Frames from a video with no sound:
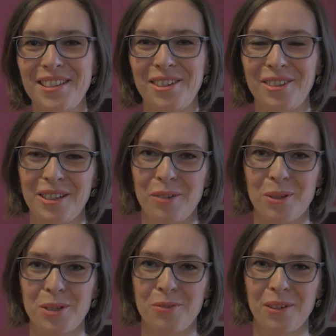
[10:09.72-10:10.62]
so it
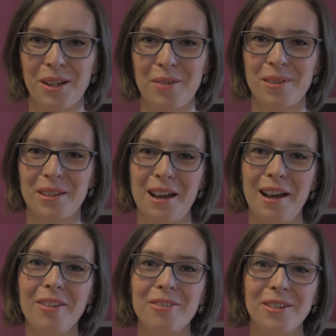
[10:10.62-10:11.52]
was funny, but
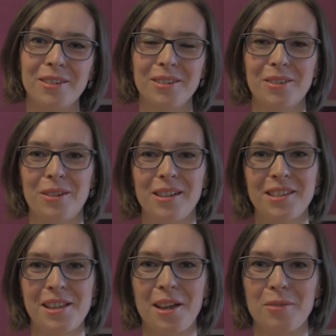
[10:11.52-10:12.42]
I felt quite
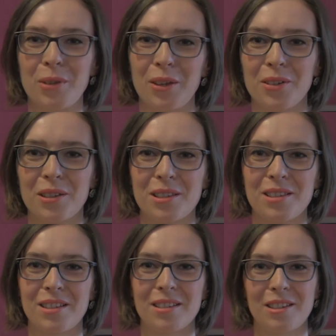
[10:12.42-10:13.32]
sad
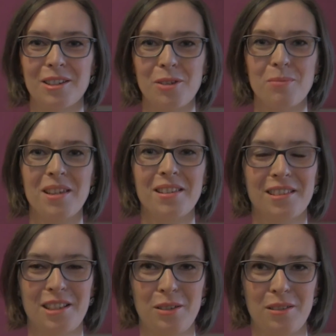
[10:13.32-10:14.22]
because to me
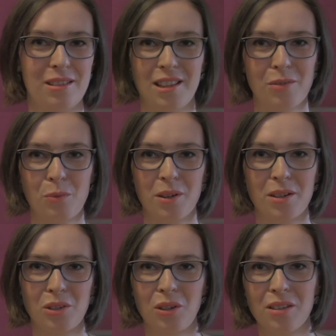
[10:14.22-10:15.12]
this that one
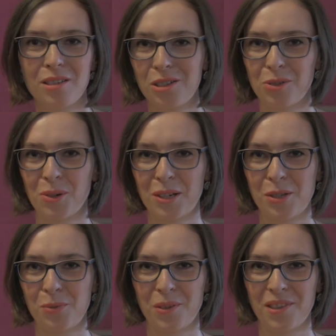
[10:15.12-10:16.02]
is not the
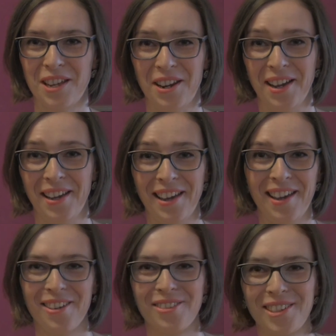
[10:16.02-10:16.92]
strongest one that I
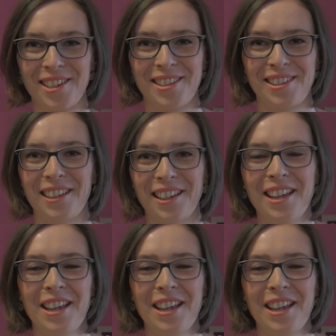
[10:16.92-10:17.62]
have actually.